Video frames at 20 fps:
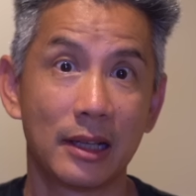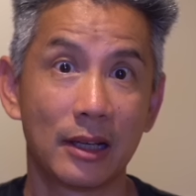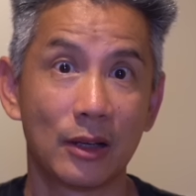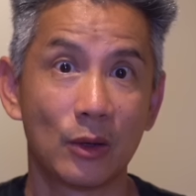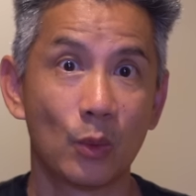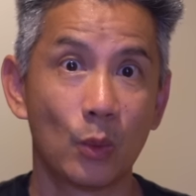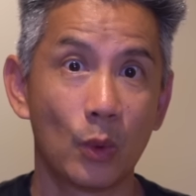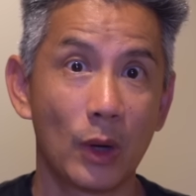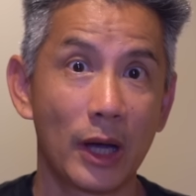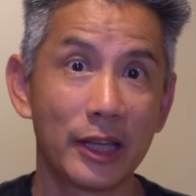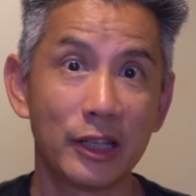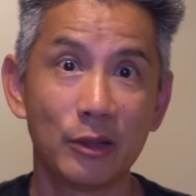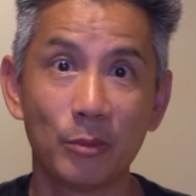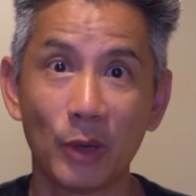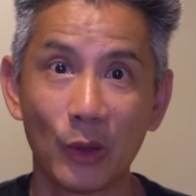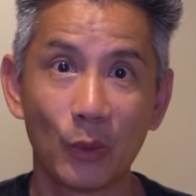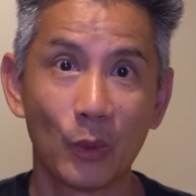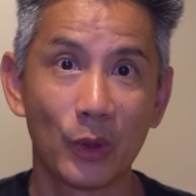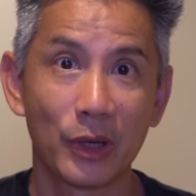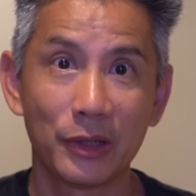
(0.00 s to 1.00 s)
Now, why you
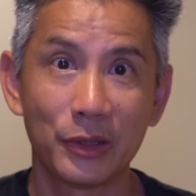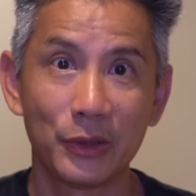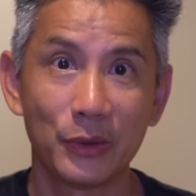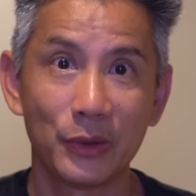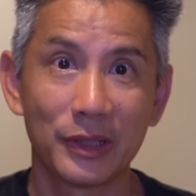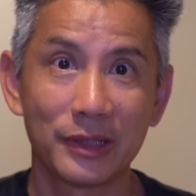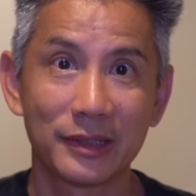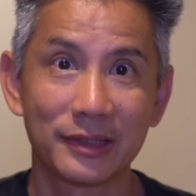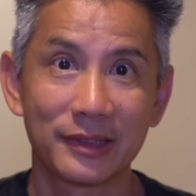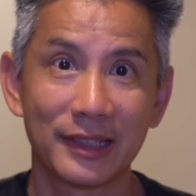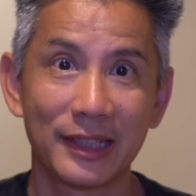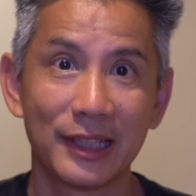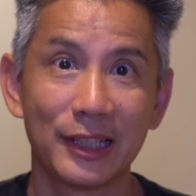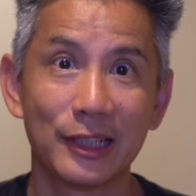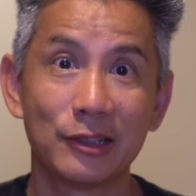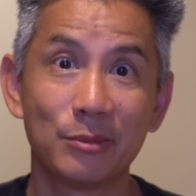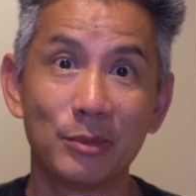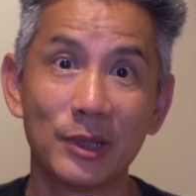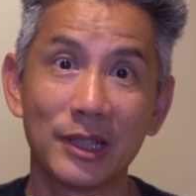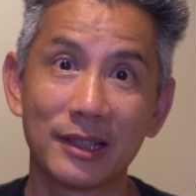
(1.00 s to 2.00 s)
might want to do this
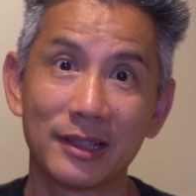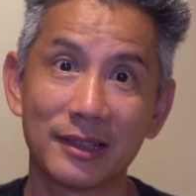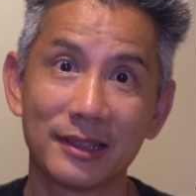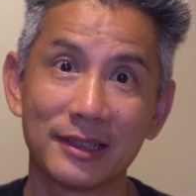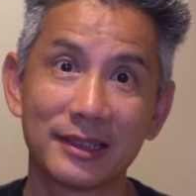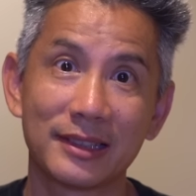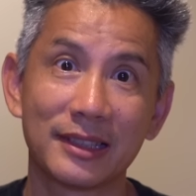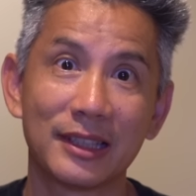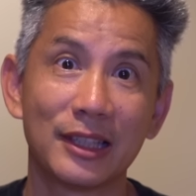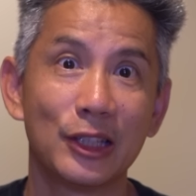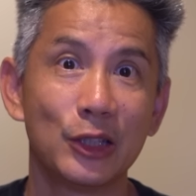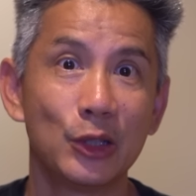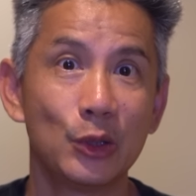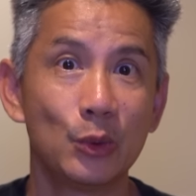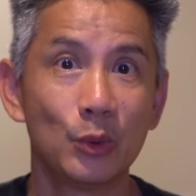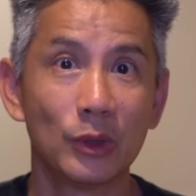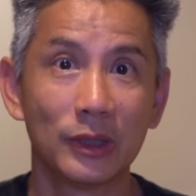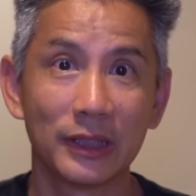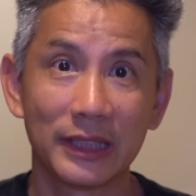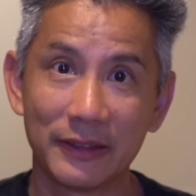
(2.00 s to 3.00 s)
is because you
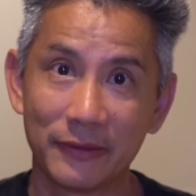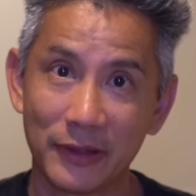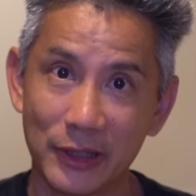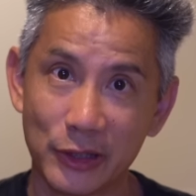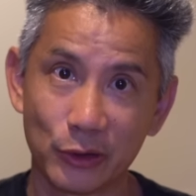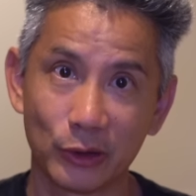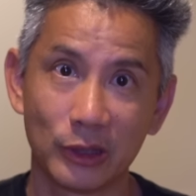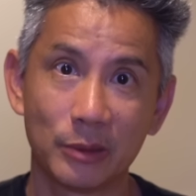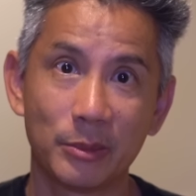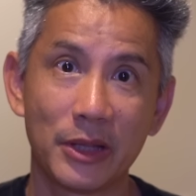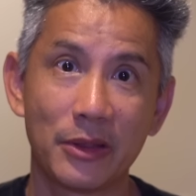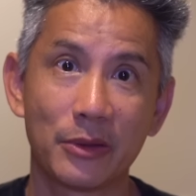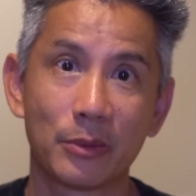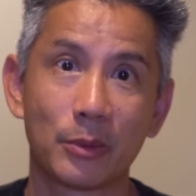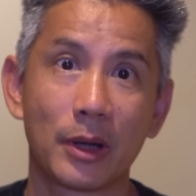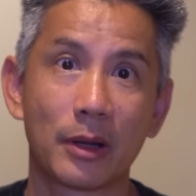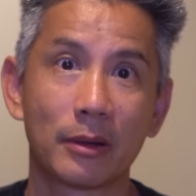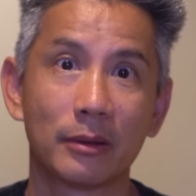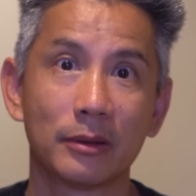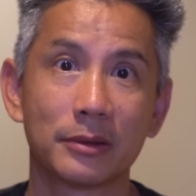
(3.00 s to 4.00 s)
will eventually be
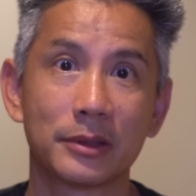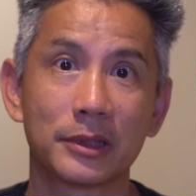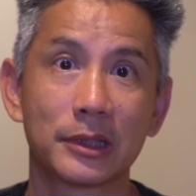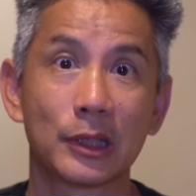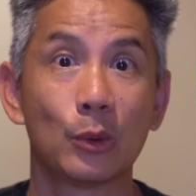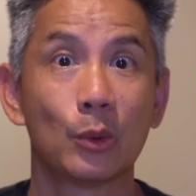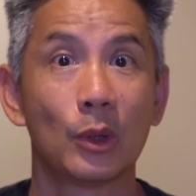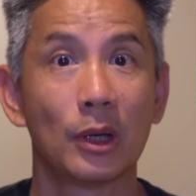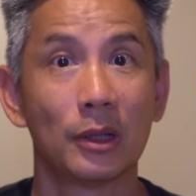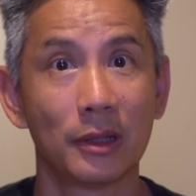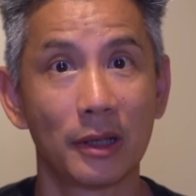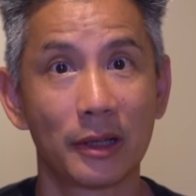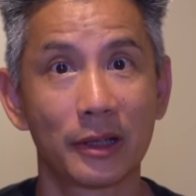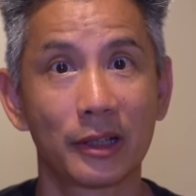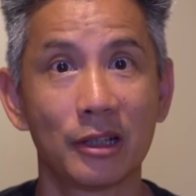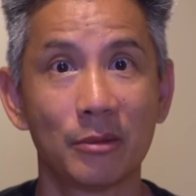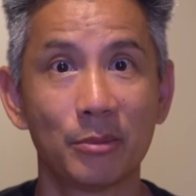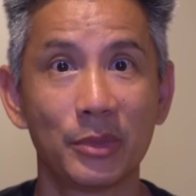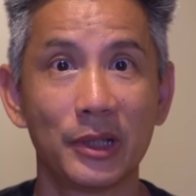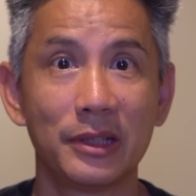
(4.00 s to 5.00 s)
throttled. So a lot
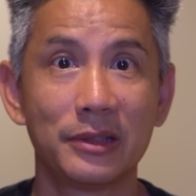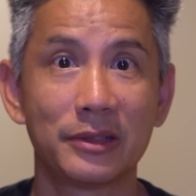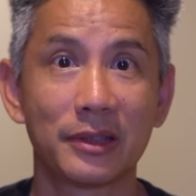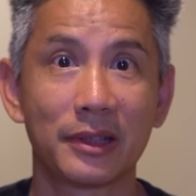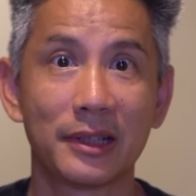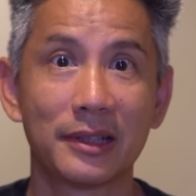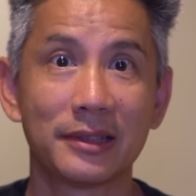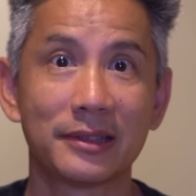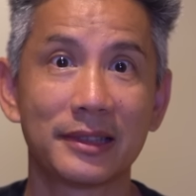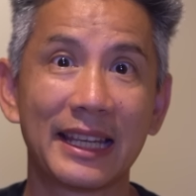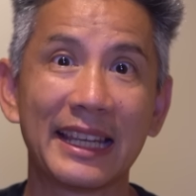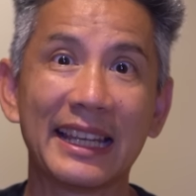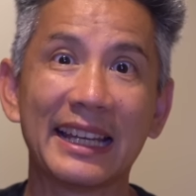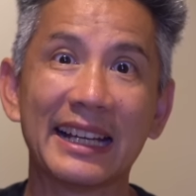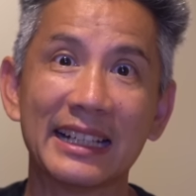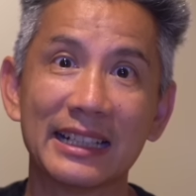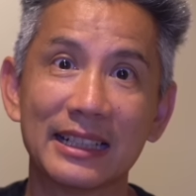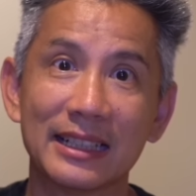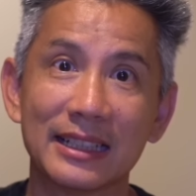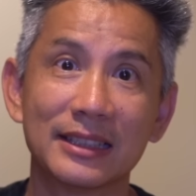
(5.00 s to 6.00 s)
of companies are going to say
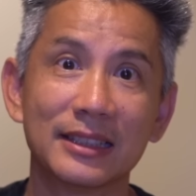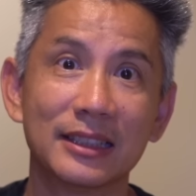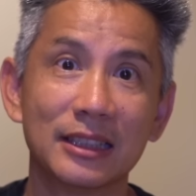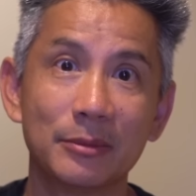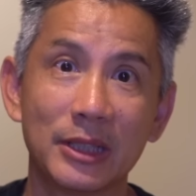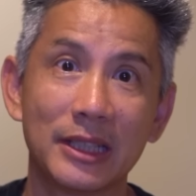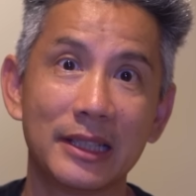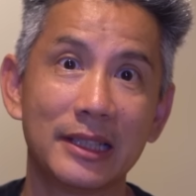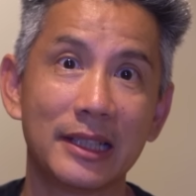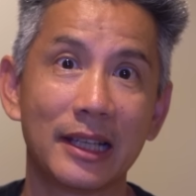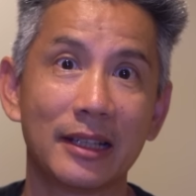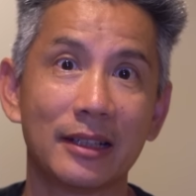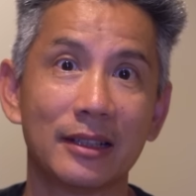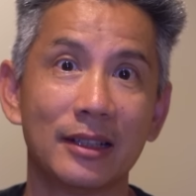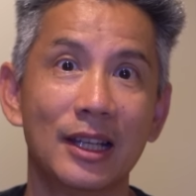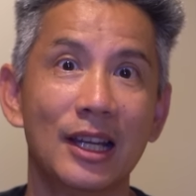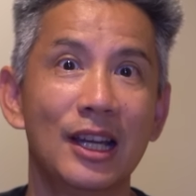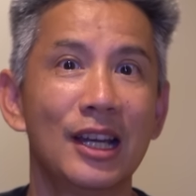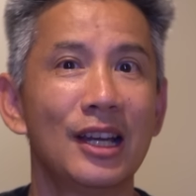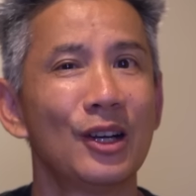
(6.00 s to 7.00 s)
unlimited data.
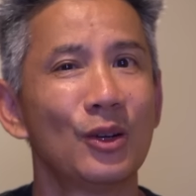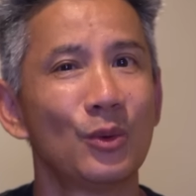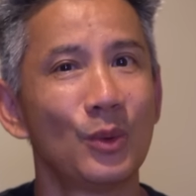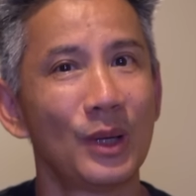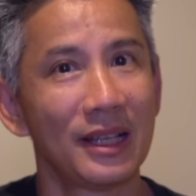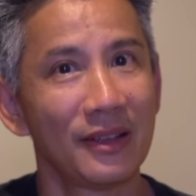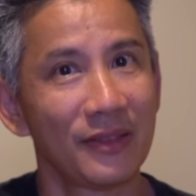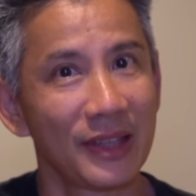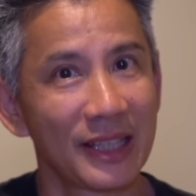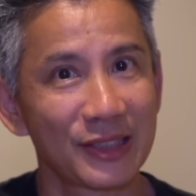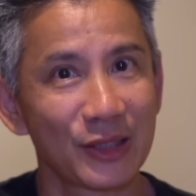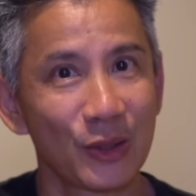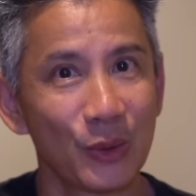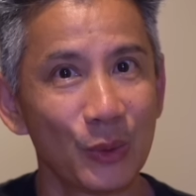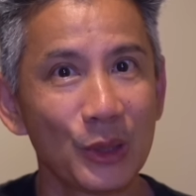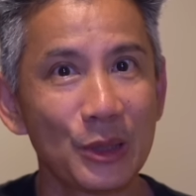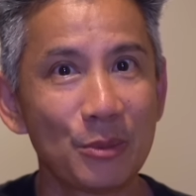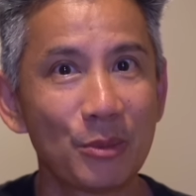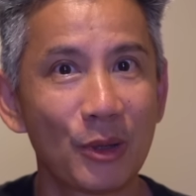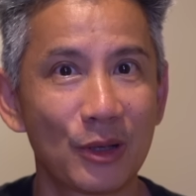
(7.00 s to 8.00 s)
Well, that's
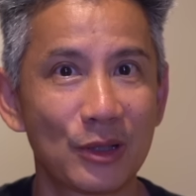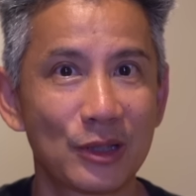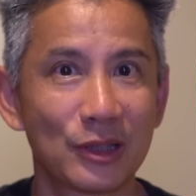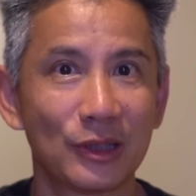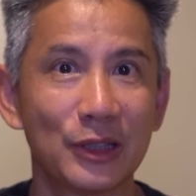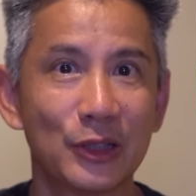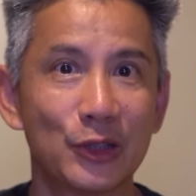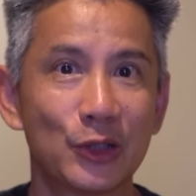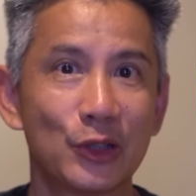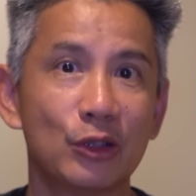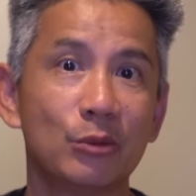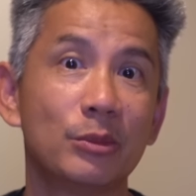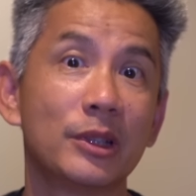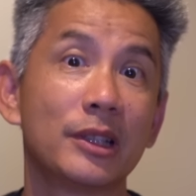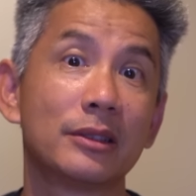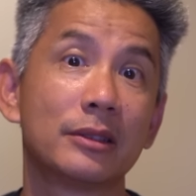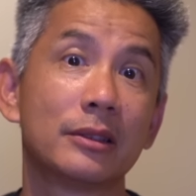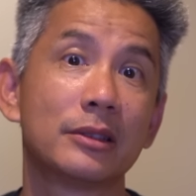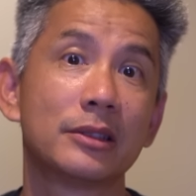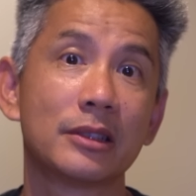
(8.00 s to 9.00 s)
only partially true
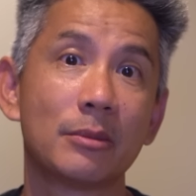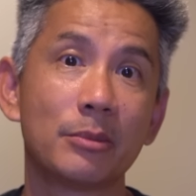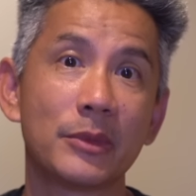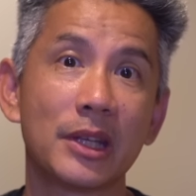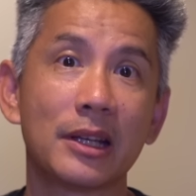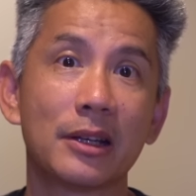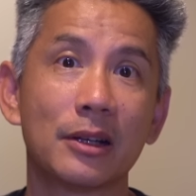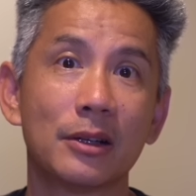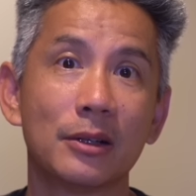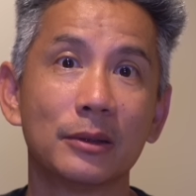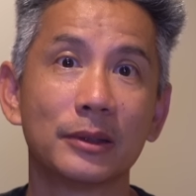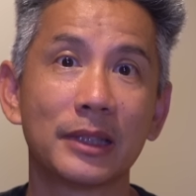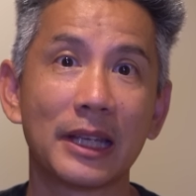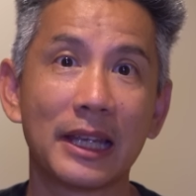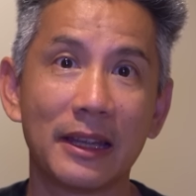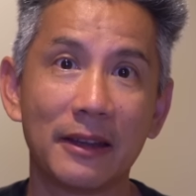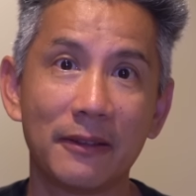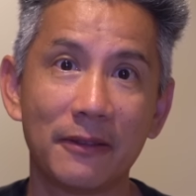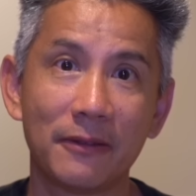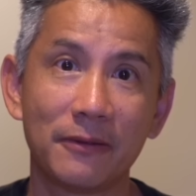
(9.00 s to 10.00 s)
because there's something called
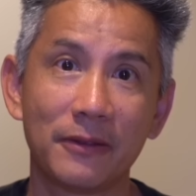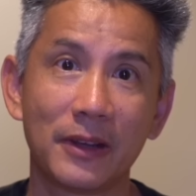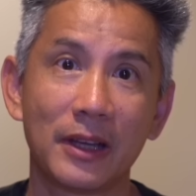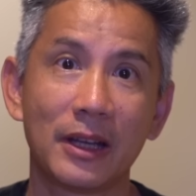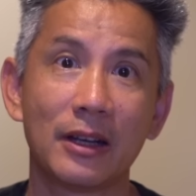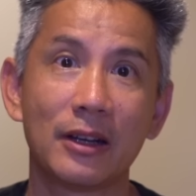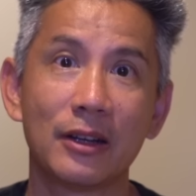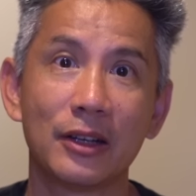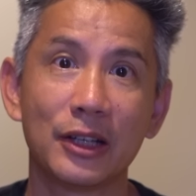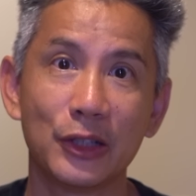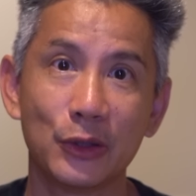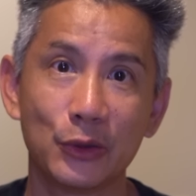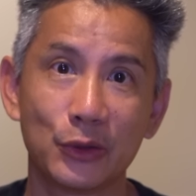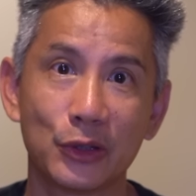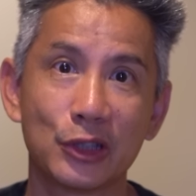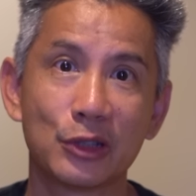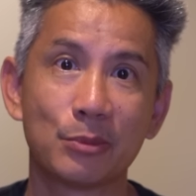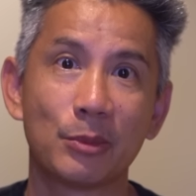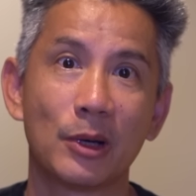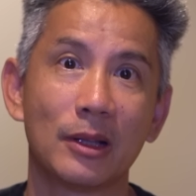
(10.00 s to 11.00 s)
a fair
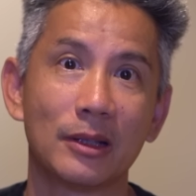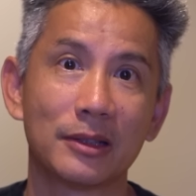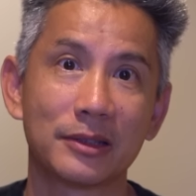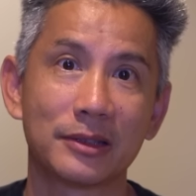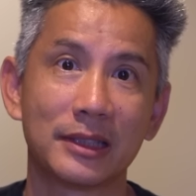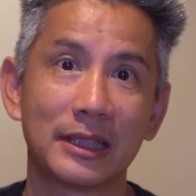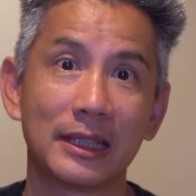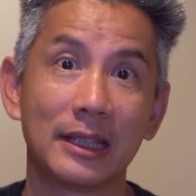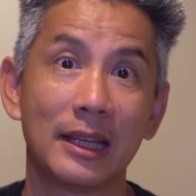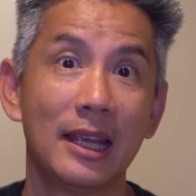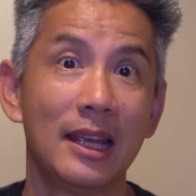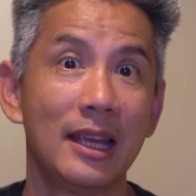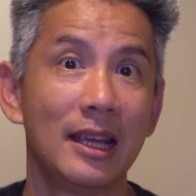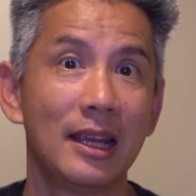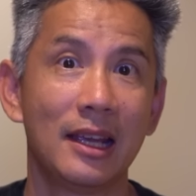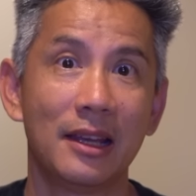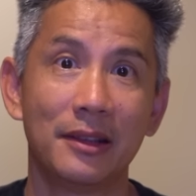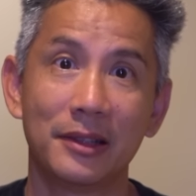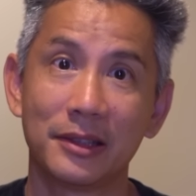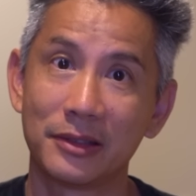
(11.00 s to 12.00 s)
usage policy.
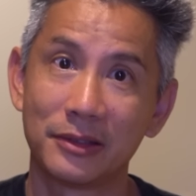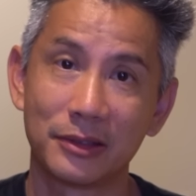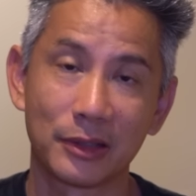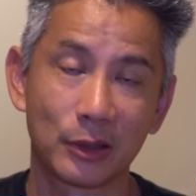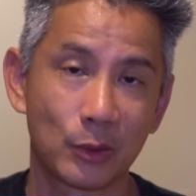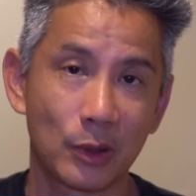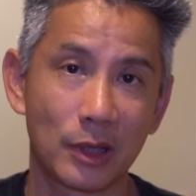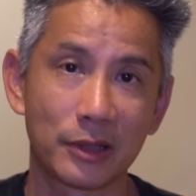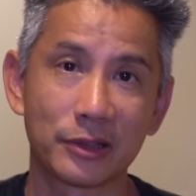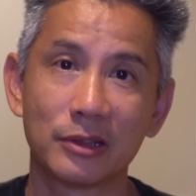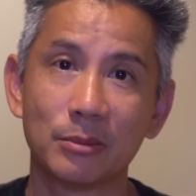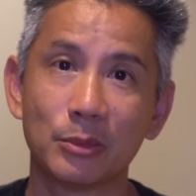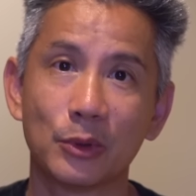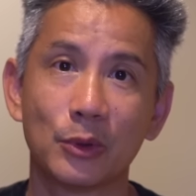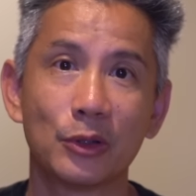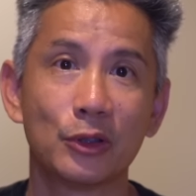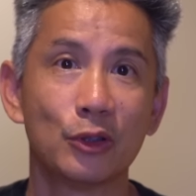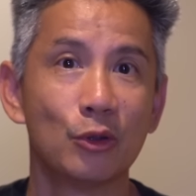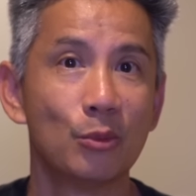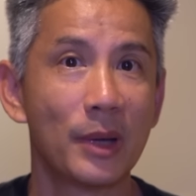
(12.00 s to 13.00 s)
And this is across the
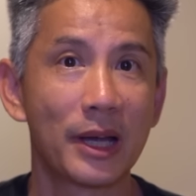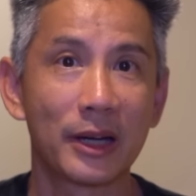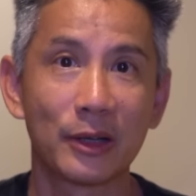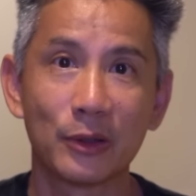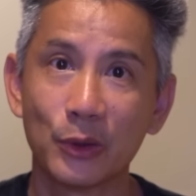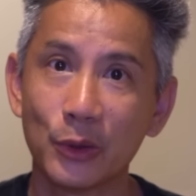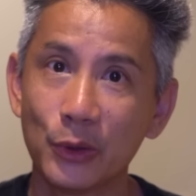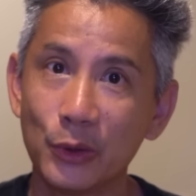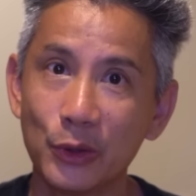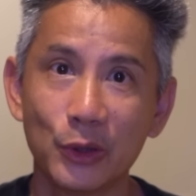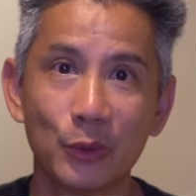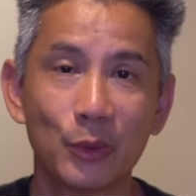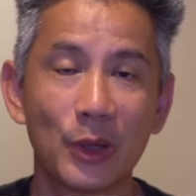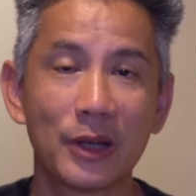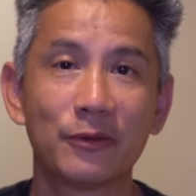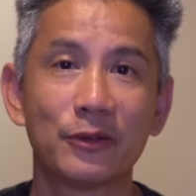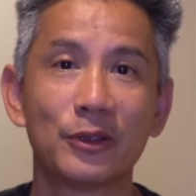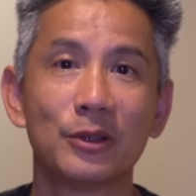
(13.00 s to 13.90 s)
board, no matter who you rent